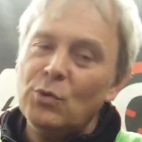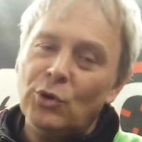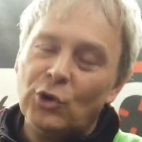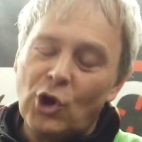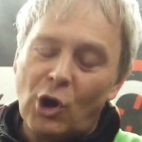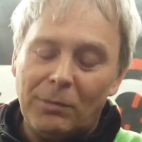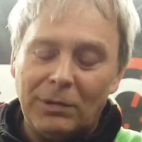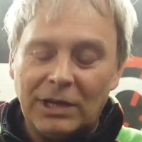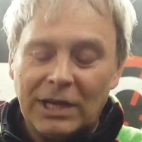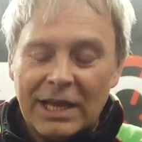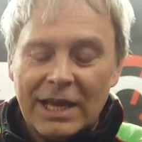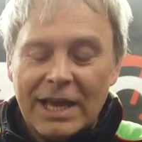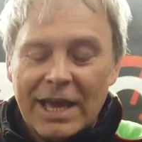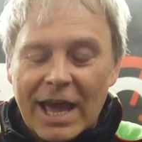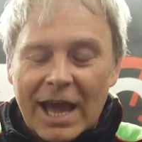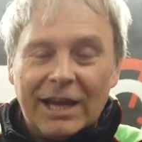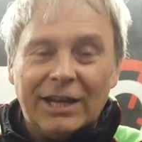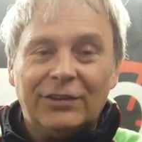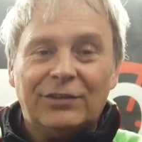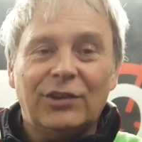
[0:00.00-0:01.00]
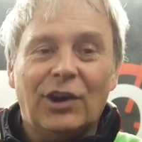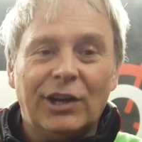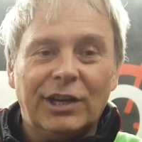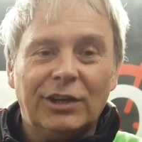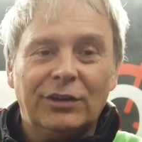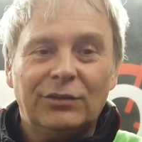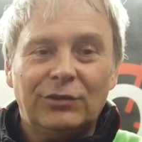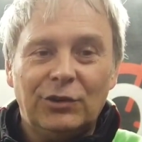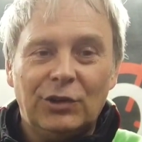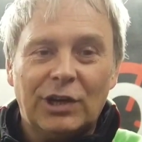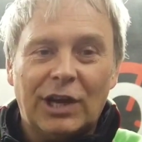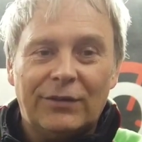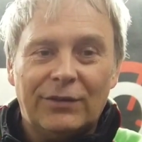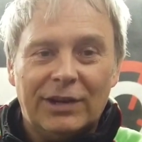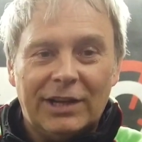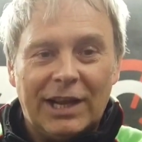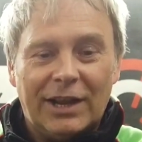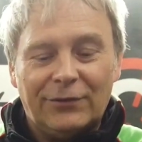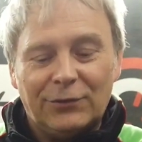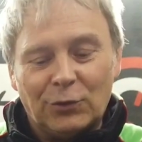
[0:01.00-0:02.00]
Not common. And it's sided, so you can have
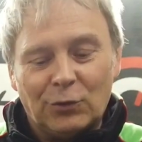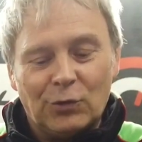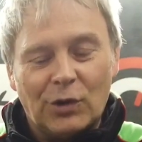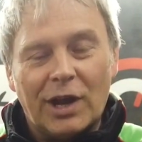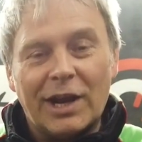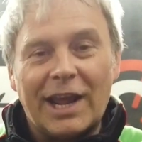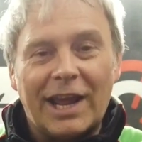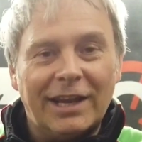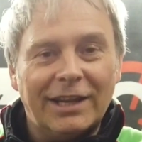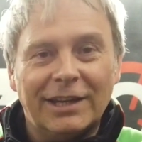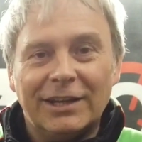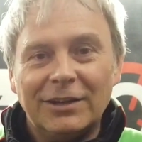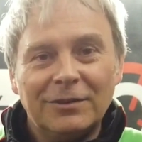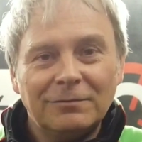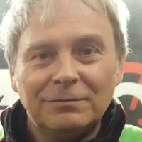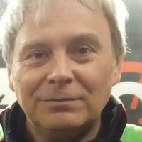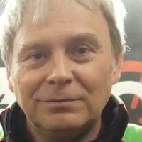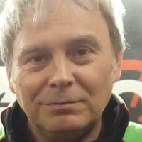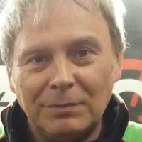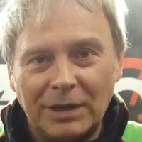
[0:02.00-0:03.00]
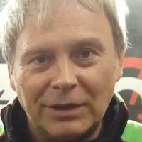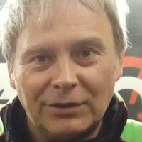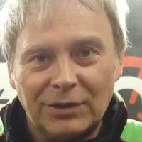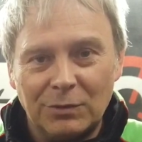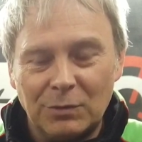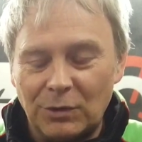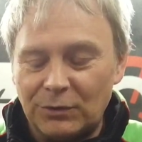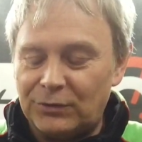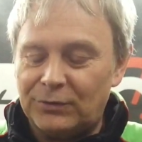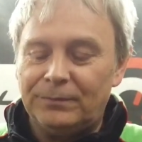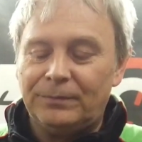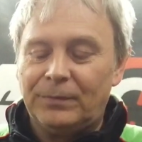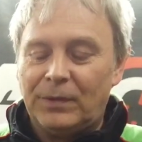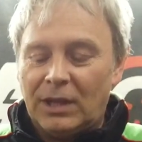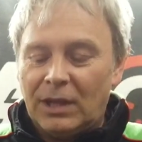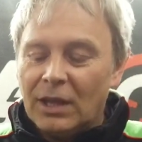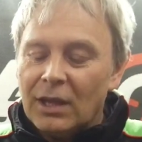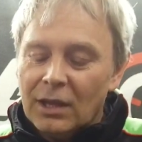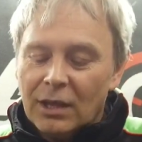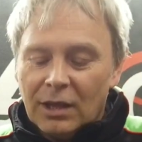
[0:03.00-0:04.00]
it left or right-handed. Makes no odds.
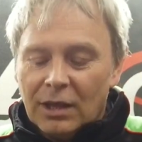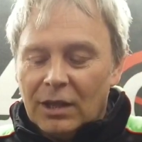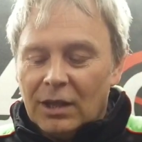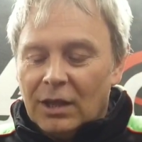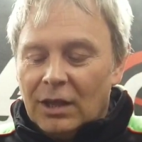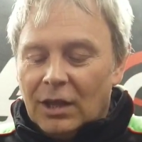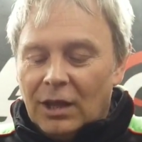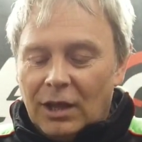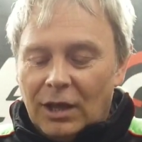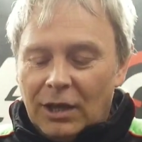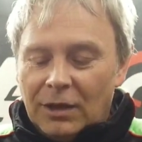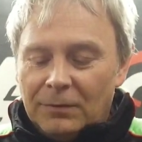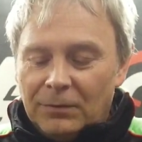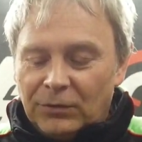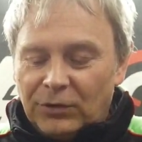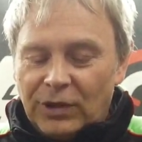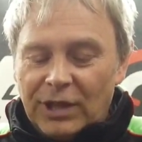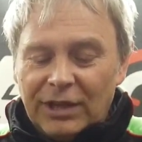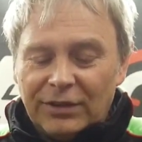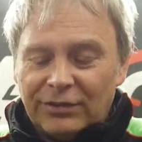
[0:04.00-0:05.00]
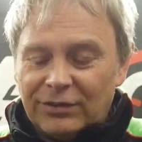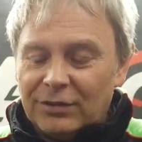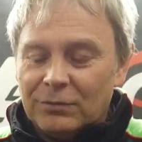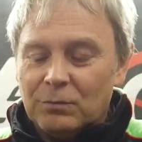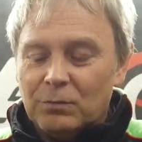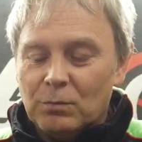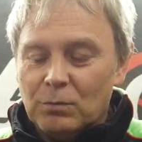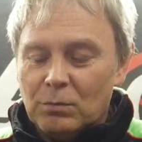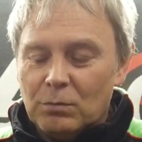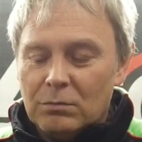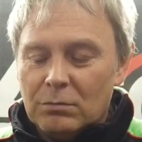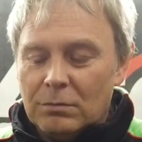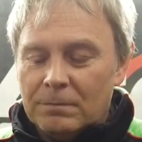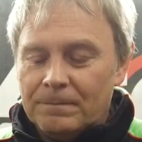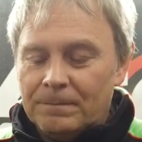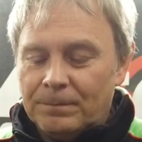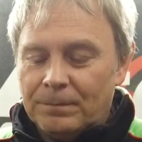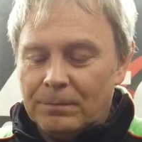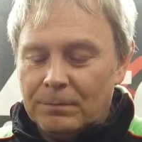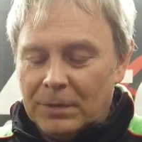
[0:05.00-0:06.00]
So this
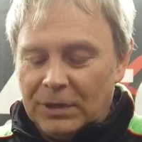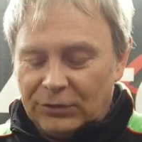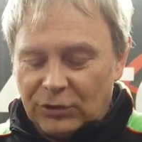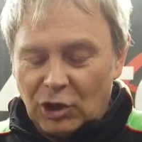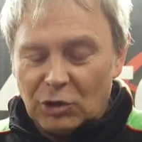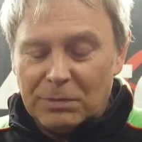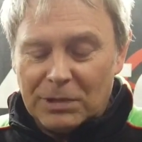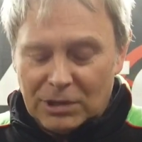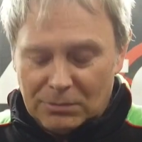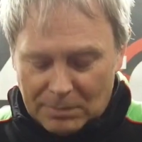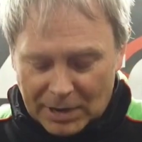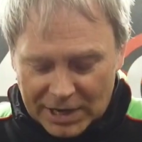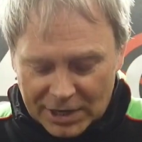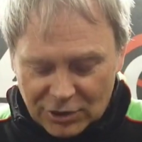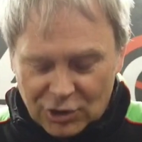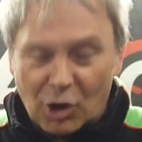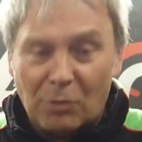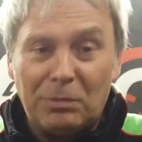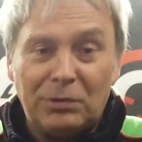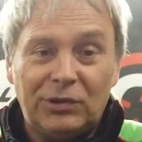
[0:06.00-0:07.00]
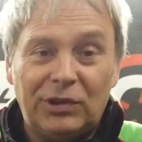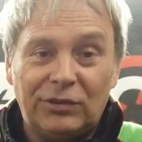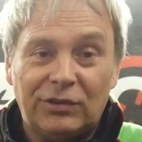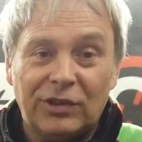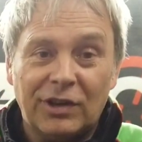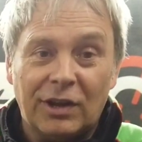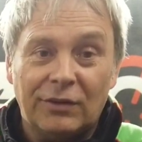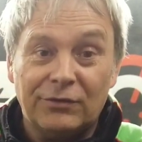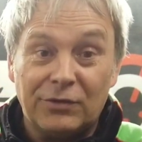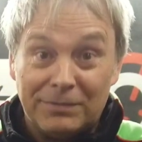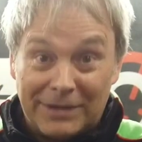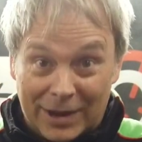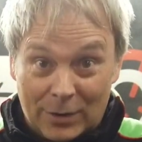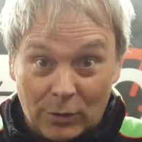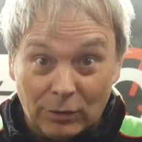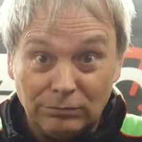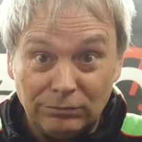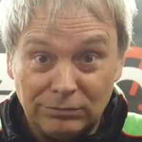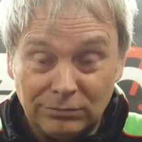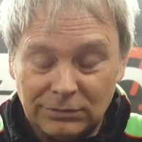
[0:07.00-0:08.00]
is going to be the main competition gun from
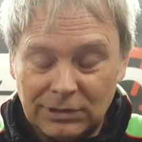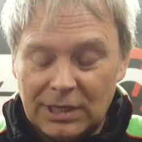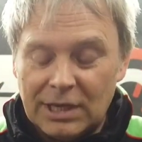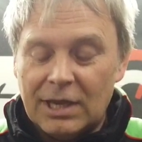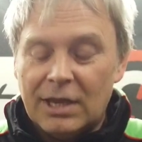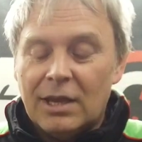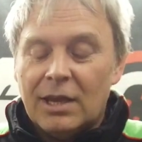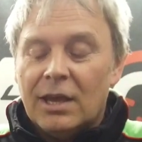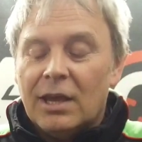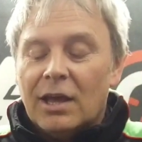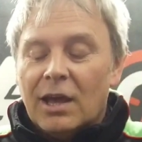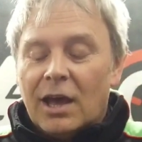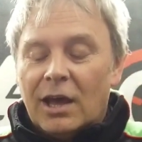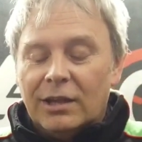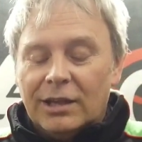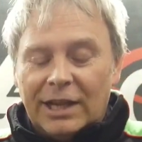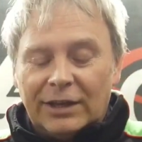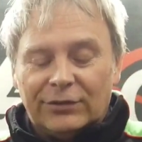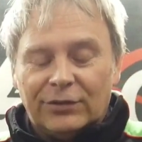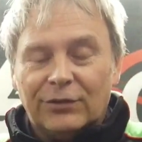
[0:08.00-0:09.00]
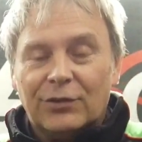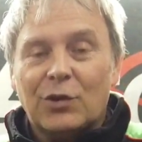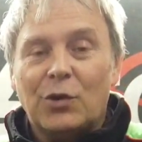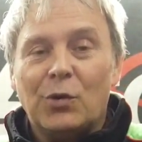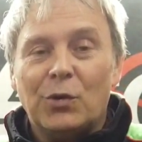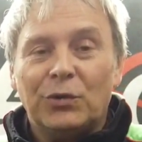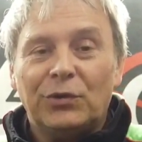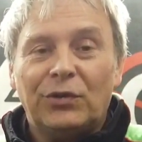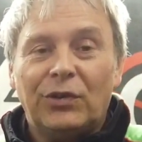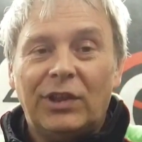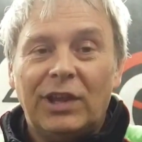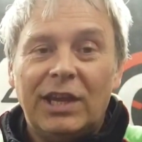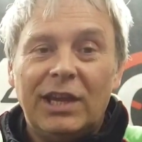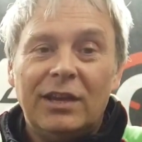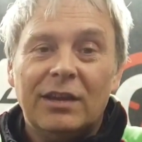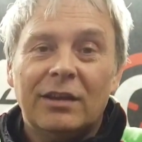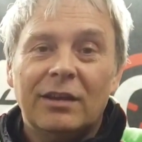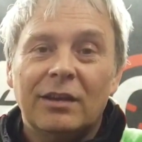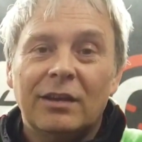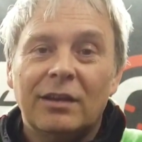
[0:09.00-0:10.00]
now on, unless, of course,
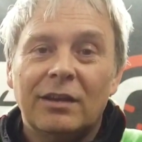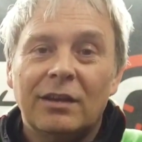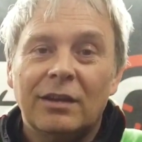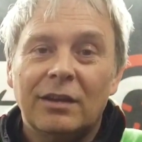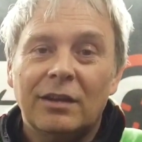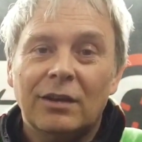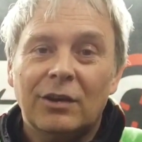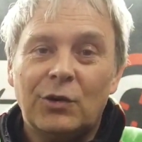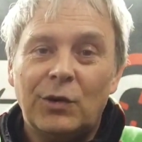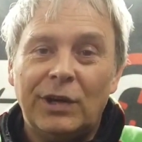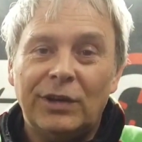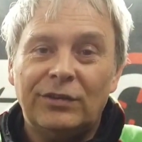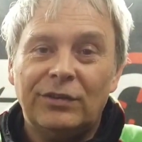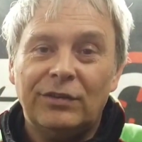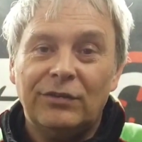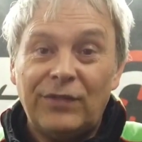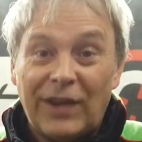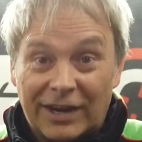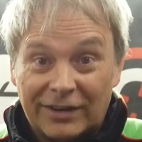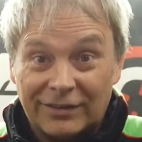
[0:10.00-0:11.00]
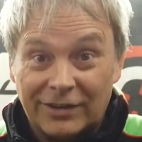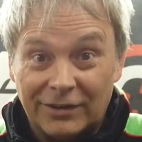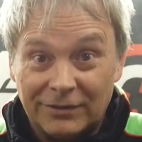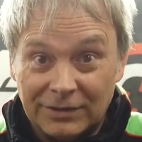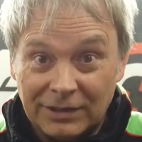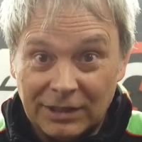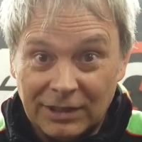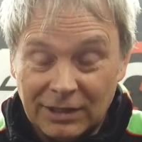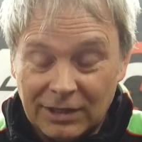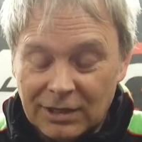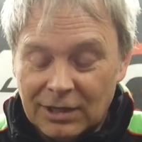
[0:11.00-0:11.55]
the Kriss Vector